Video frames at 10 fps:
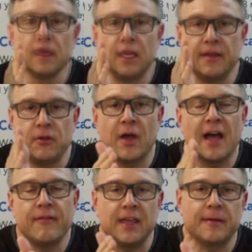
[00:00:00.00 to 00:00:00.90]
If you
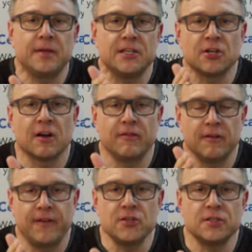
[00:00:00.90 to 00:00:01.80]
have the MTHR
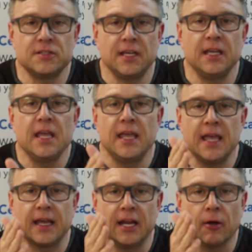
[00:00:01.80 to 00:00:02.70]
deficiency, it
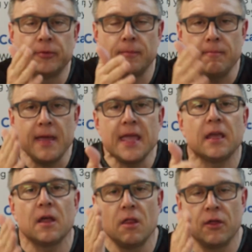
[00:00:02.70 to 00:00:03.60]
can help to
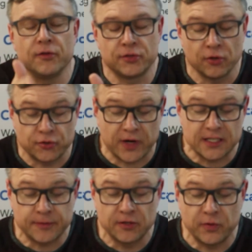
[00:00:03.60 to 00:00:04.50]
make those
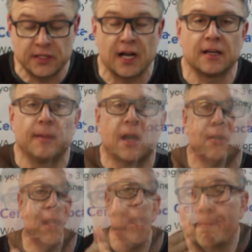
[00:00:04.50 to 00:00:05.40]
neurotransmitters we talked about.
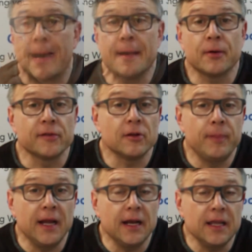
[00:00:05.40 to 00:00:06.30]
My personal
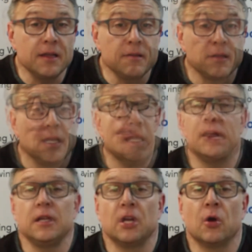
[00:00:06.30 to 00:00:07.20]
opinion is,
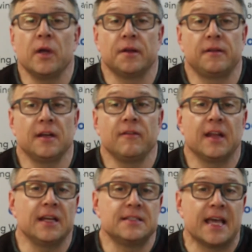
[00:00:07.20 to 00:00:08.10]
instead of
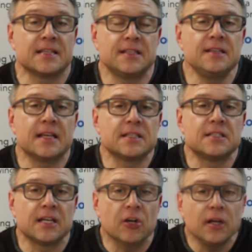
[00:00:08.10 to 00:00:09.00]
getting tested
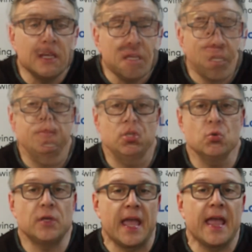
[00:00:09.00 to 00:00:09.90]
necessarily,
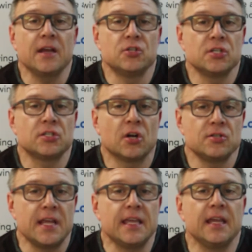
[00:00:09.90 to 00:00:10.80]
you can just start
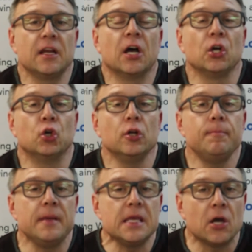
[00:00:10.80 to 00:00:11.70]
taking a good
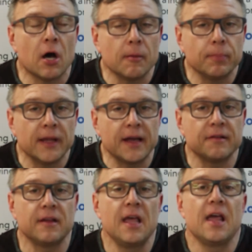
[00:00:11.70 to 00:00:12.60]
B
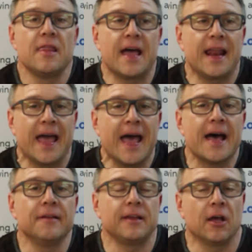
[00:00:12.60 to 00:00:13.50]
complex that
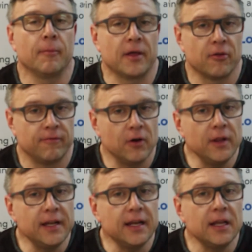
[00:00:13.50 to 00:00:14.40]
has
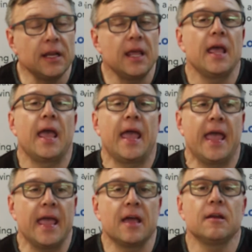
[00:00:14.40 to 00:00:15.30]
L-methylfolate in it
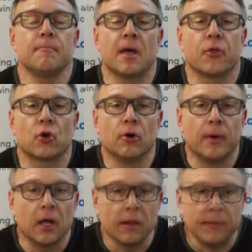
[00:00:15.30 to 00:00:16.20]
and
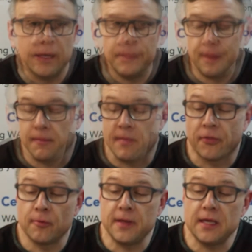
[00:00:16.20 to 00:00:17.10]
methylcobalamin.
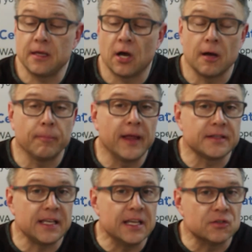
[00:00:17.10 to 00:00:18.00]
Methyl B
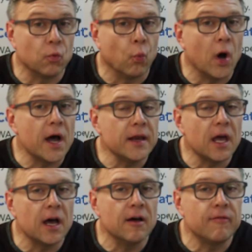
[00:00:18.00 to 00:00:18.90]
complex is one
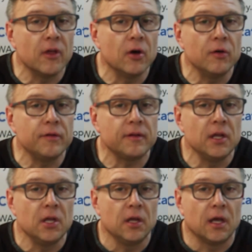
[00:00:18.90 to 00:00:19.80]
of those,
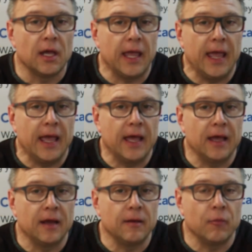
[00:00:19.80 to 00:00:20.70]

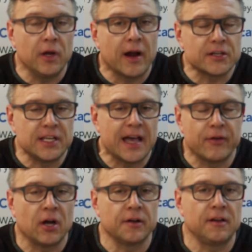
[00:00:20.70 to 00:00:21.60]
and we are actually
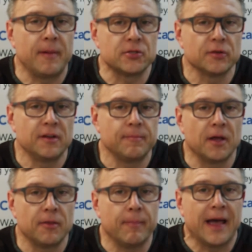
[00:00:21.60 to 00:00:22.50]
having it on special this
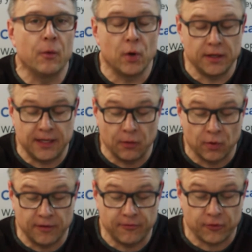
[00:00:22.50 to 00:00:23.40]
month. Buy one, get
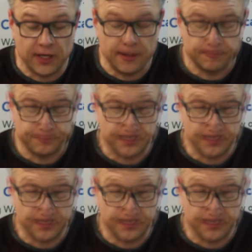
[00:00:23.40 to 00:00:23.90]
one free.